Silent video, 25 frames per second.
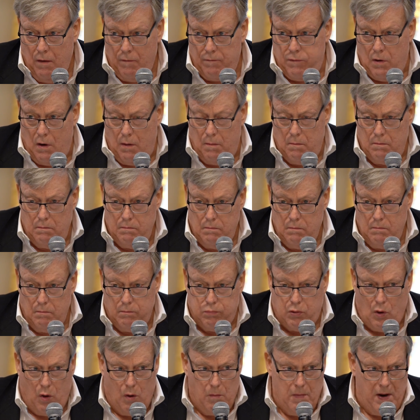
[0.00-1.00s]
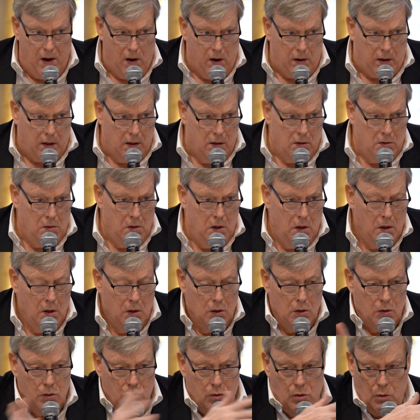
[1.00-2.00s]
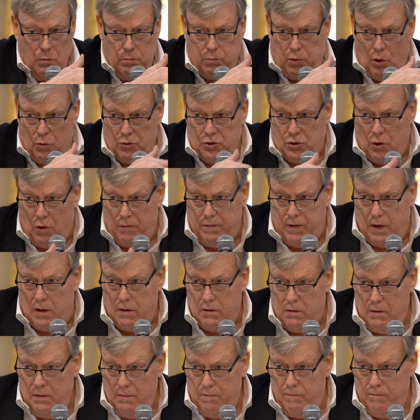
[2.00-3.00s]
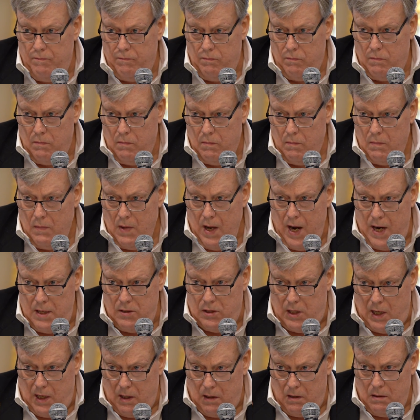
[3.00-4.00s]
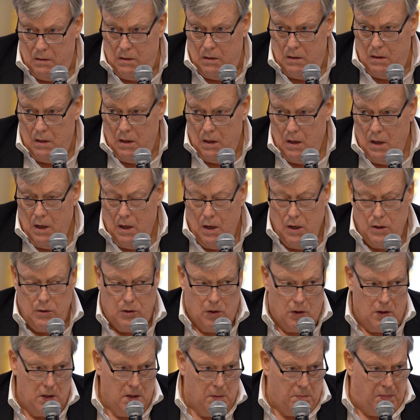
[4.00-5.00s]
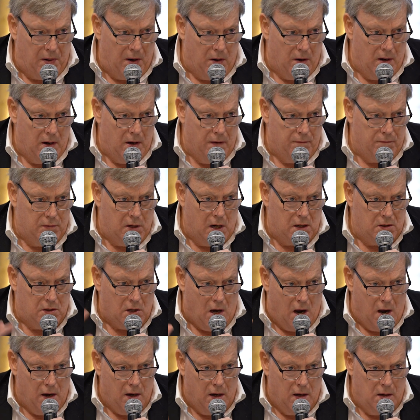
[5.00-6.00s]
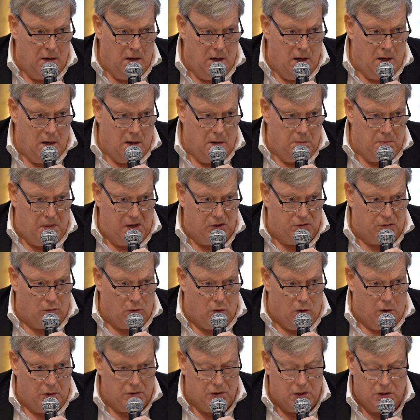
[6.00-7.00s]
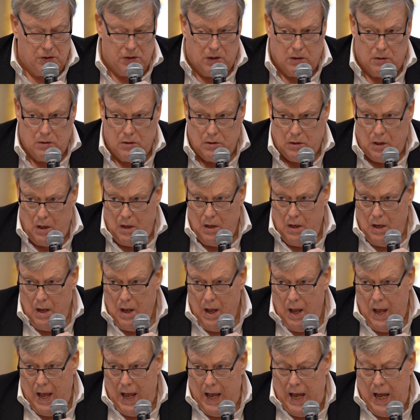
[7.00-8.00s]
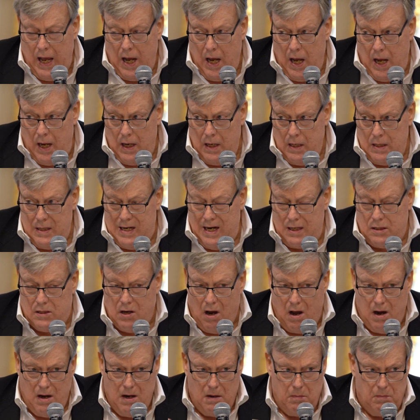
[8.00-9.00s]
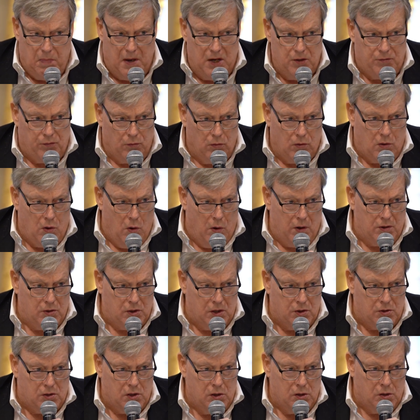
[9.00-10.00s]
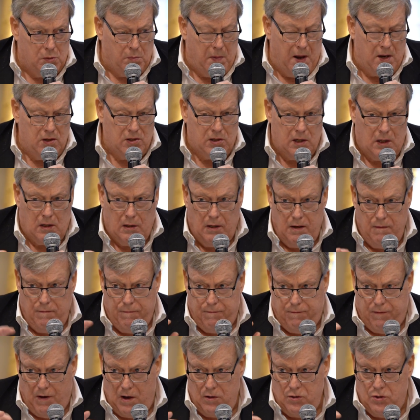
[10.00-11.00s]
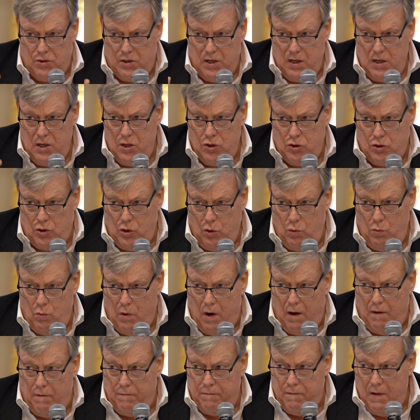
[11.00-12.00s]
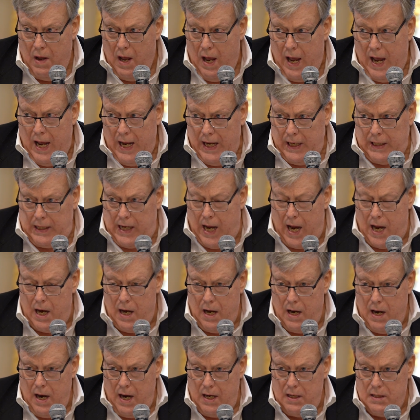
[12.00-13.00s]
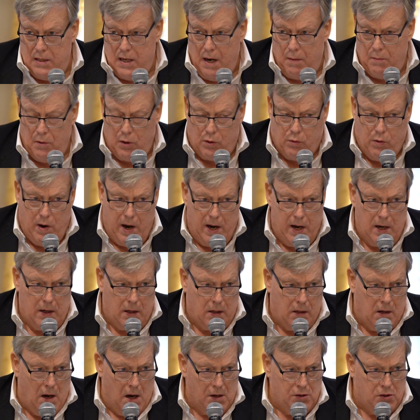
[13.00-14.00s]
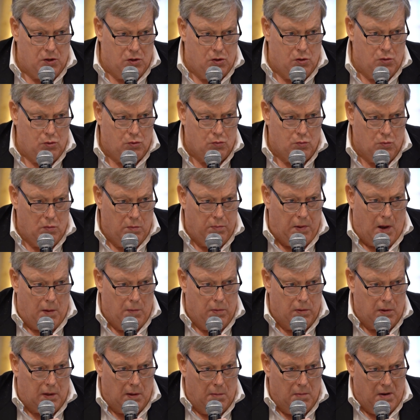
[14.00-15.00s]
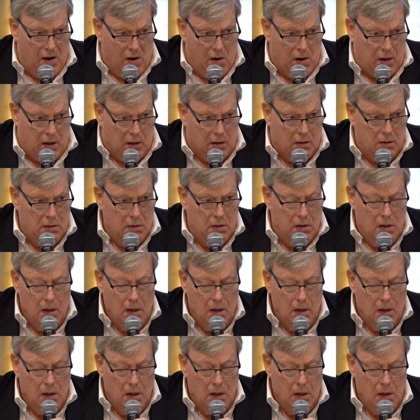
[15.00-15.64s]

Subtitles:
from pro-American to pro-Soviet. 18 during the period of détente and peaceful coexistence. Détente and peaceful coexistence basically fudged the issue of can a democratic constitutional republic of America,